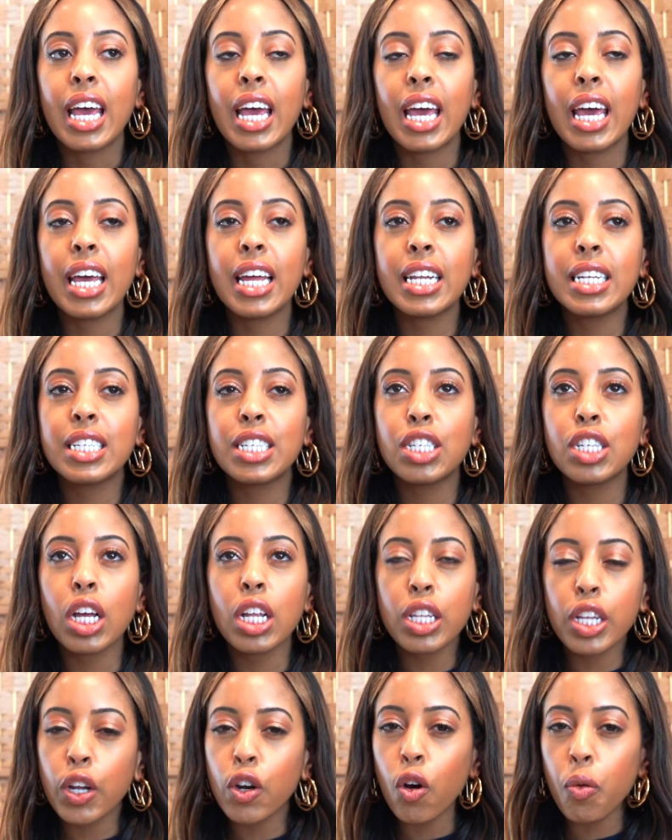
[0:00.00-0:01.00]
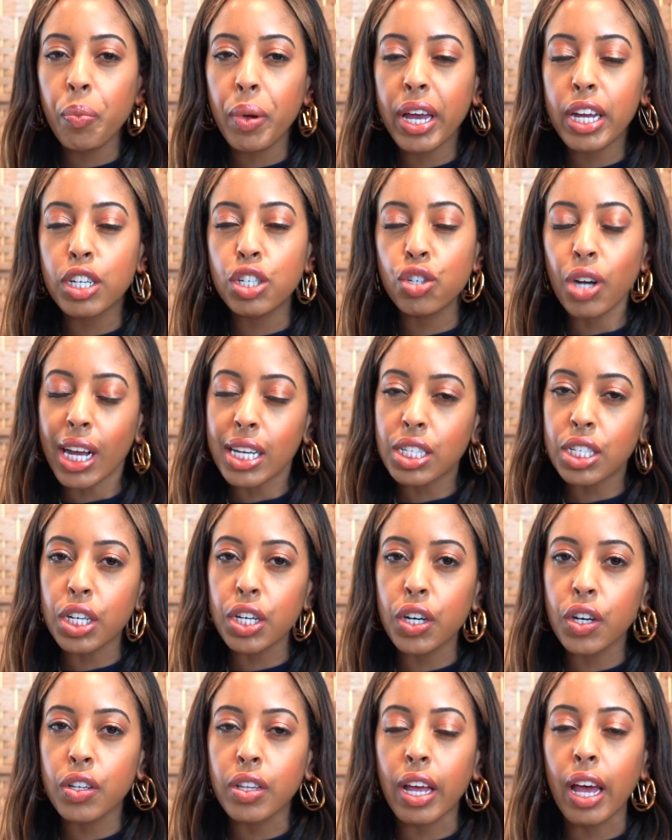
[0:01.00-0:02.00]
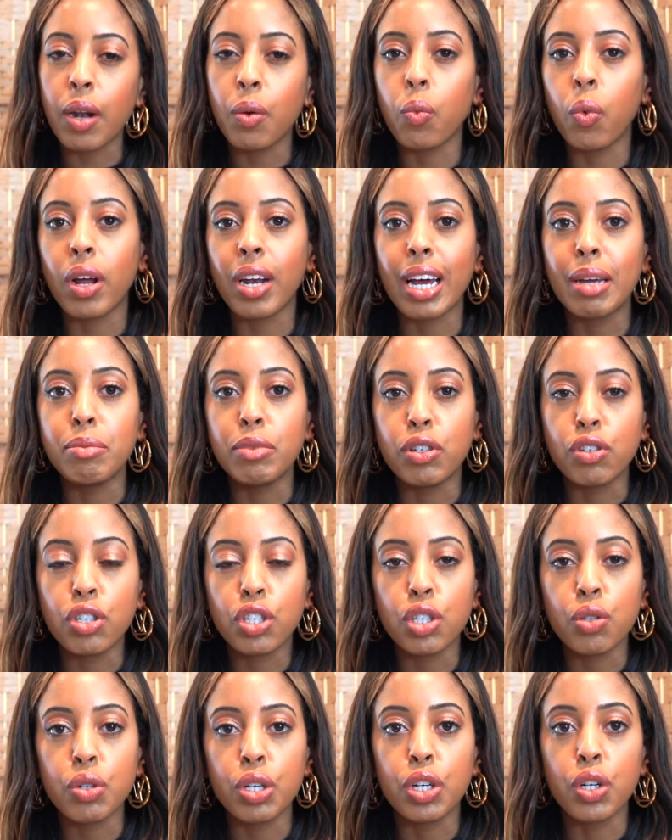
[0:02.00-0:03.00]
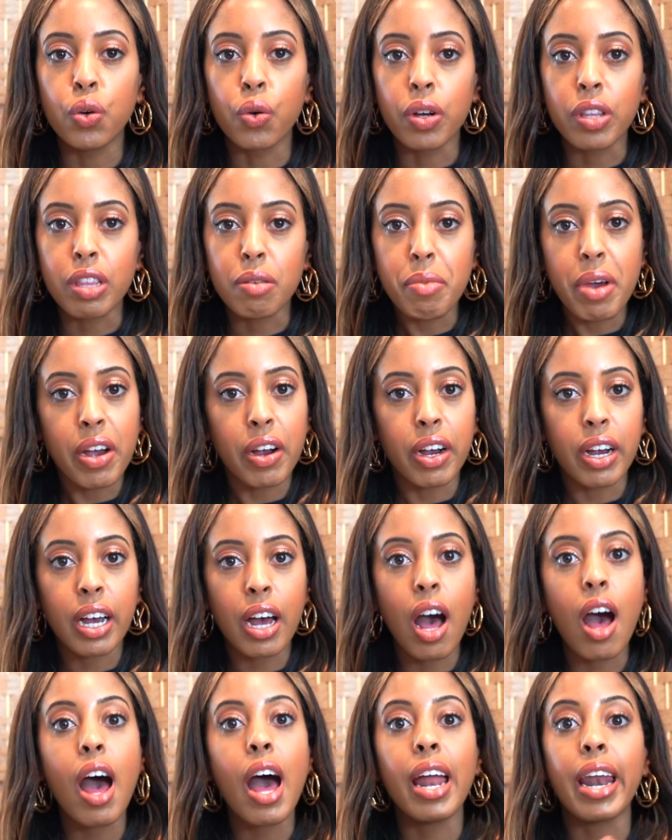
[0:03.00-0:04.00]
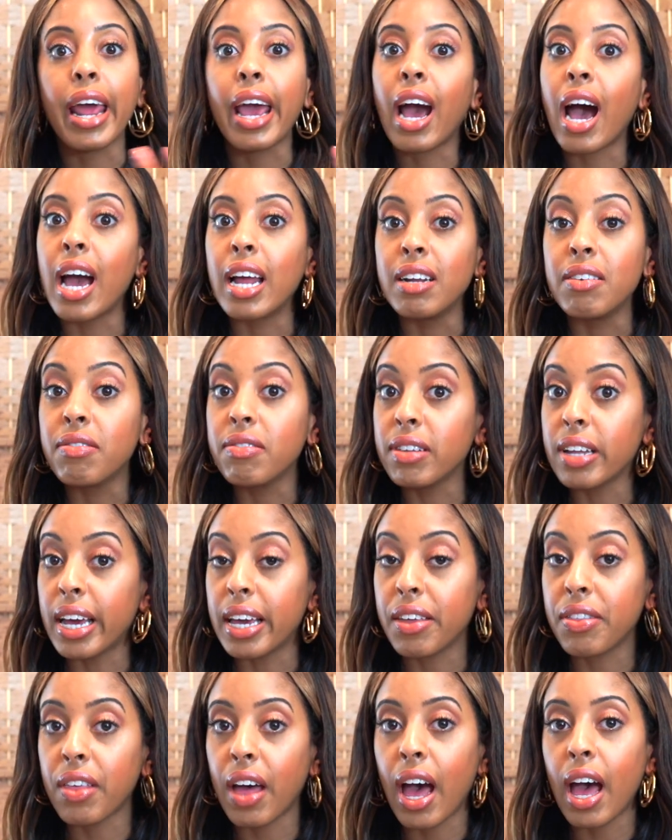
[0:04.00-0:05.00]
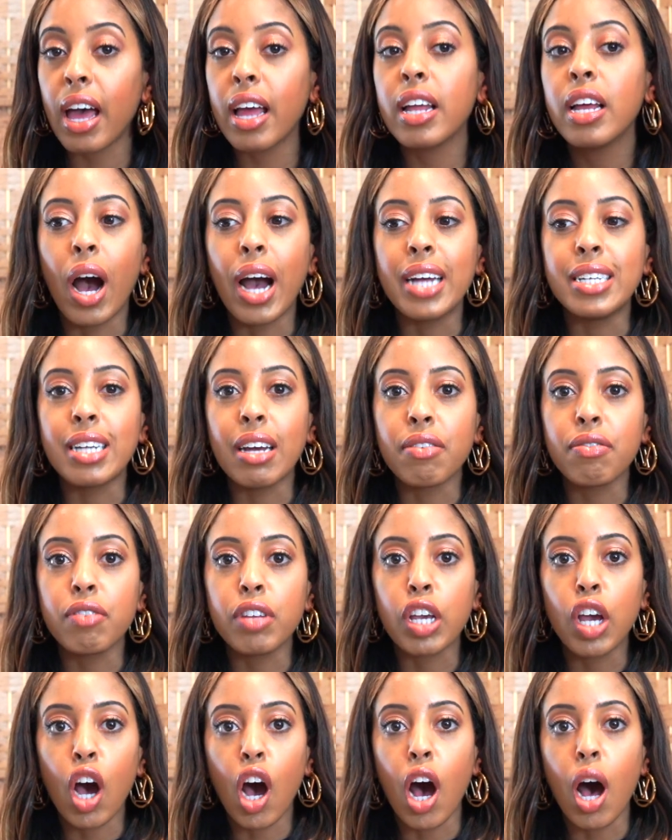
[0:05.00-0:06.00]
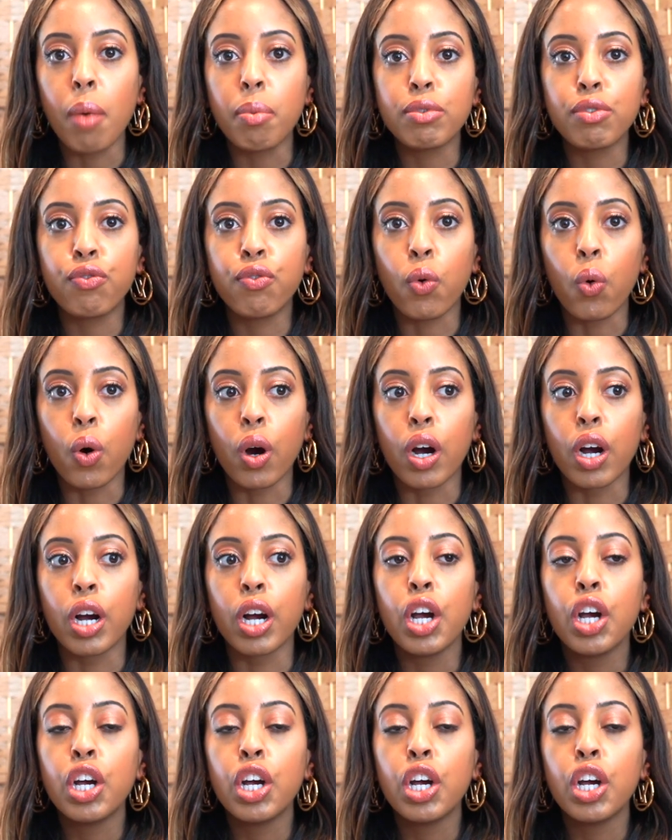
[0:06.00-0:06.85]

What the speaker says: it's a little bit dressier than what I'm used to in North America, and I kind of like that. I definitely opt for